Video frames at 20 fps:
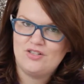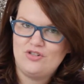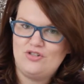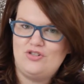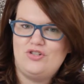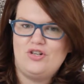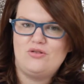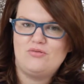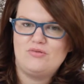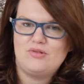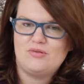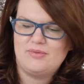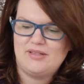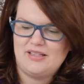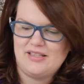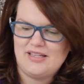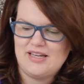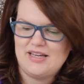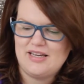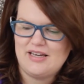don't
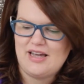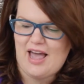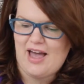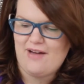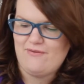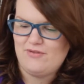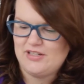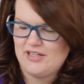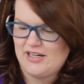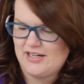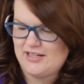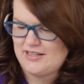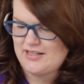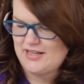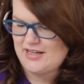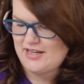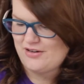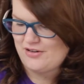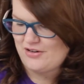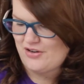really advertise
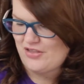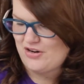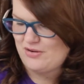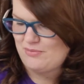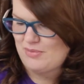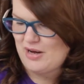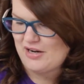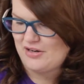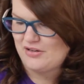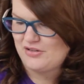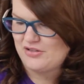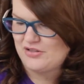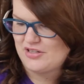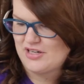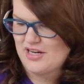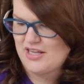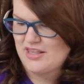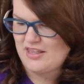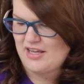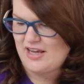that on their bottles or
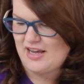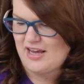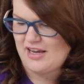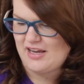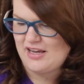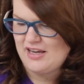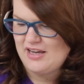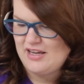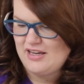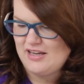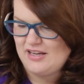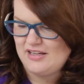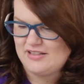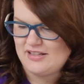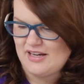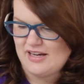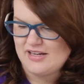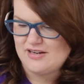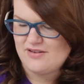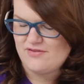anything. It's
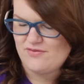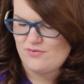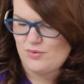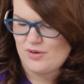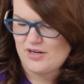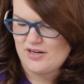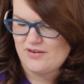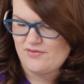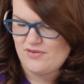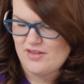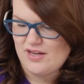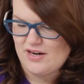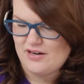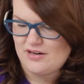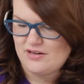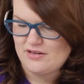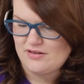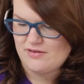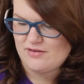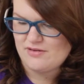kind of one of
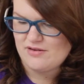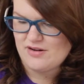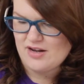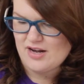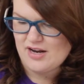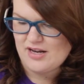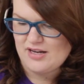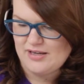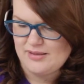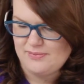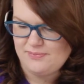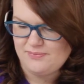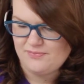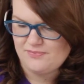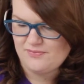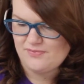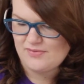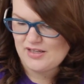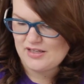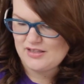their
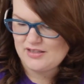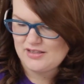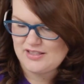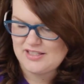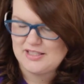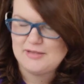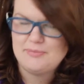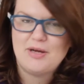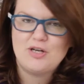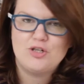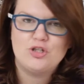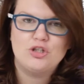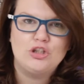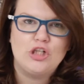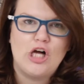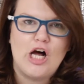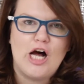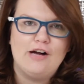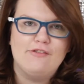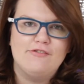special
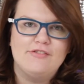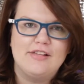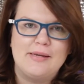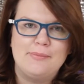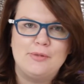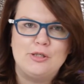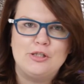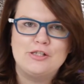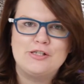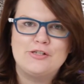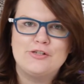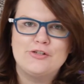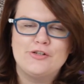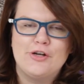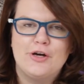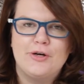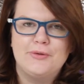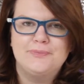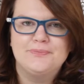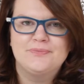off labels,
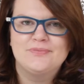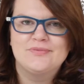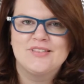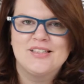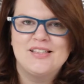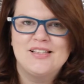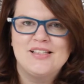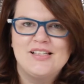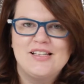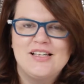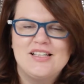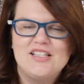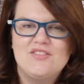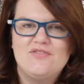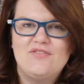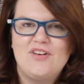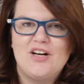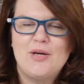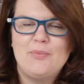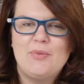so
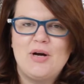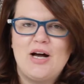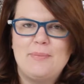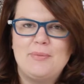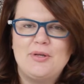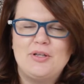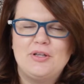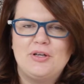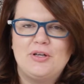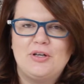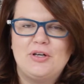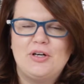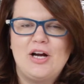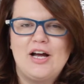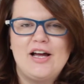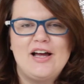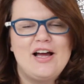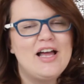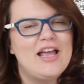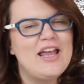it's very
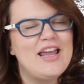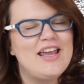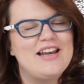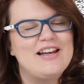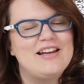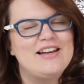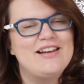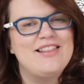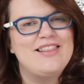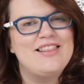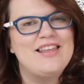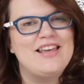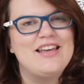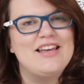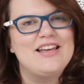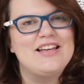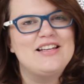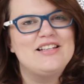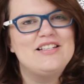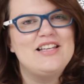popular in
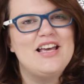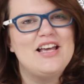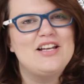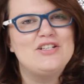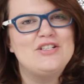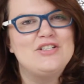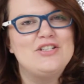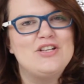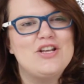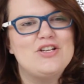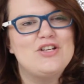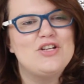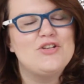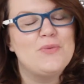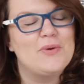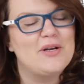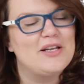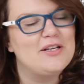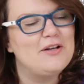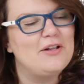the $10 to
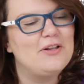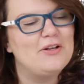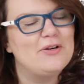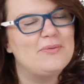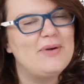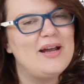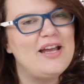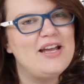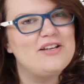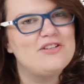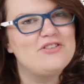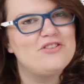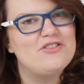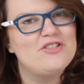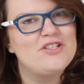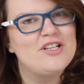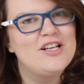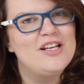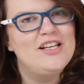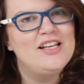$20
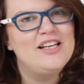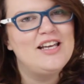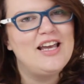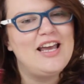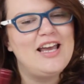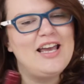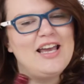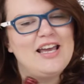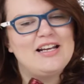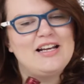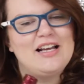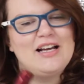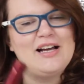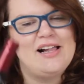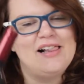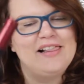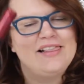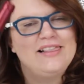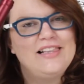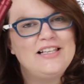range, and
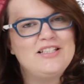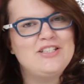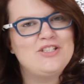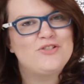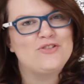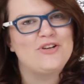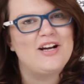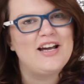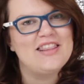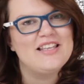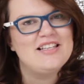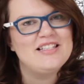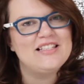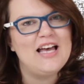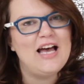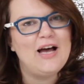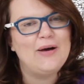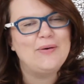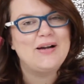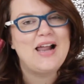let's try this
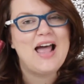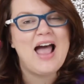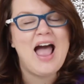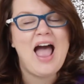out.